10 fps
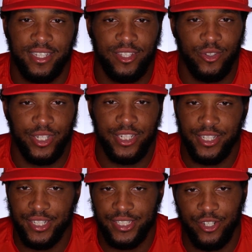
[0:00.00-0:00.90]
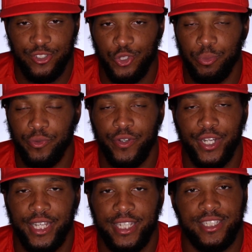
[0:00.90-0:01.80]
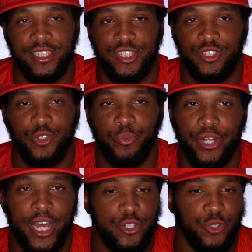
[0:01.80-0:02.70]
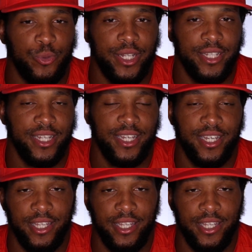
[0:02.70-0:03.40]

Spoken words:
you know, he does that are super funny. He's just super natural with it.